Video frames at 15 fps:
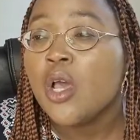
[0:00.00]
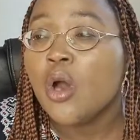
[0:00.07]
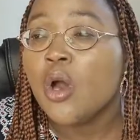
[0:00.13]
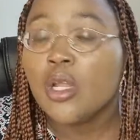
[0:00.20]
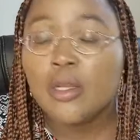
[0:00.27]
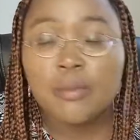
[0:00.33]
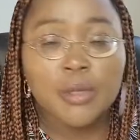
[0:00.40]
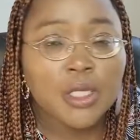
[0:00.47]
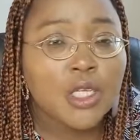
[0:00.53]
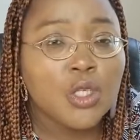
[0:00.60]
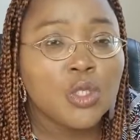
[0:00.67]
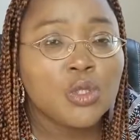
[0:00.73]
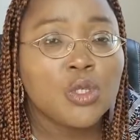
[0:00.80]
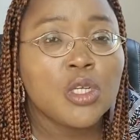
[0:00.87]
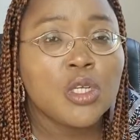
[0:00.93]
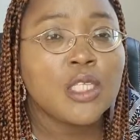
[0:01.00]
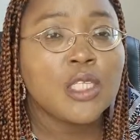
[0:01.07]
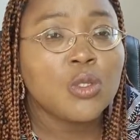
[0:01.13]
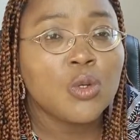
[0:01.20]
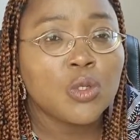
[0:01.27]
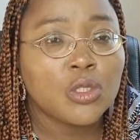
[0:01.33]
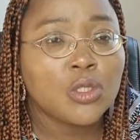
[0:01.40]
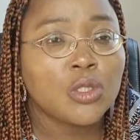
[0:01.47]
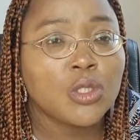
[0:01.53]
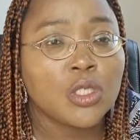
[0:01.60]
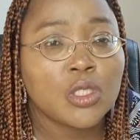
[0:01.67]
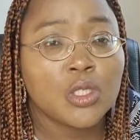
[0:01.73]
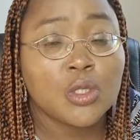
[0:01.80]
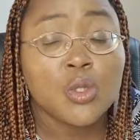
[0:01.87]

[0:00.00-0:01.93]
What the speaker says: All the money you donate goes to nothing.